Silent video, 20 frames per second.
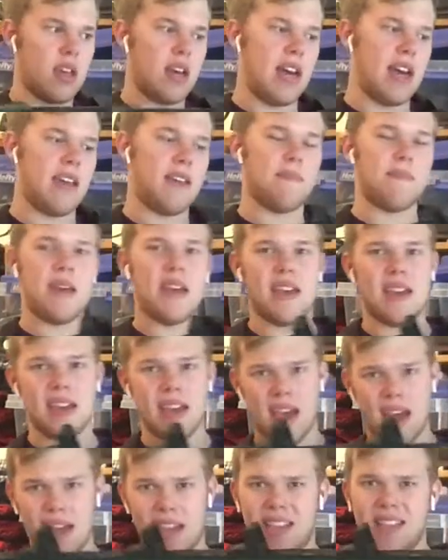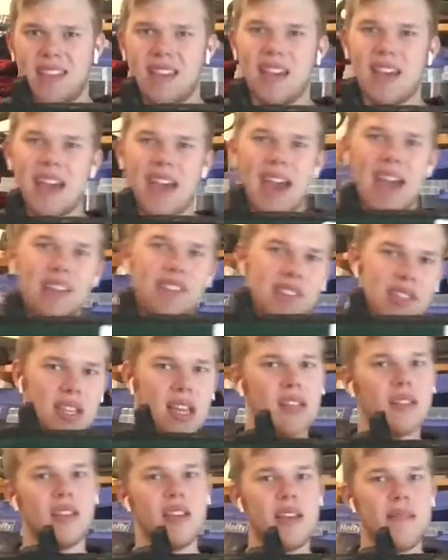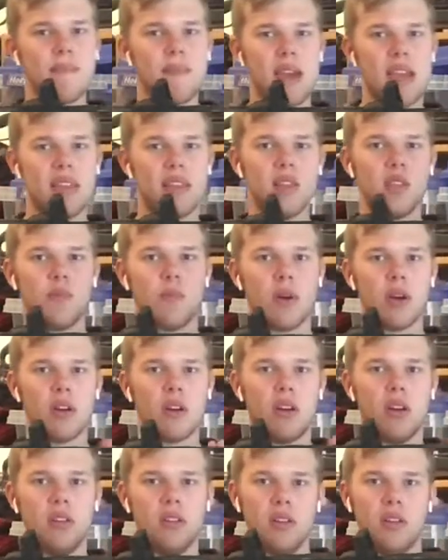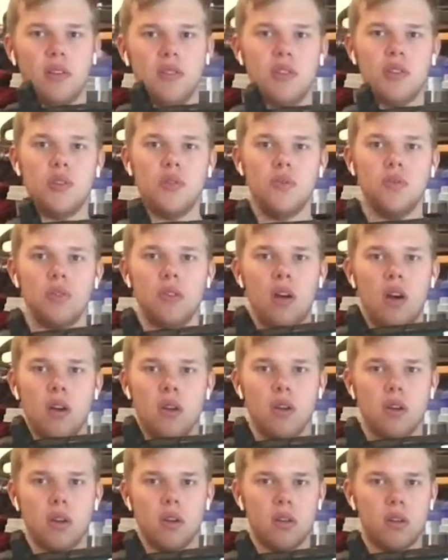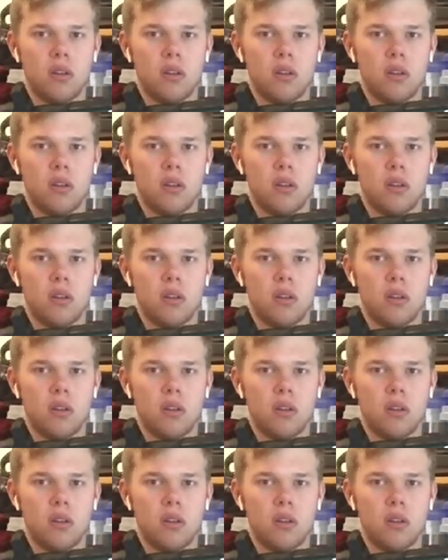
I think I accidentally made this part a little too long,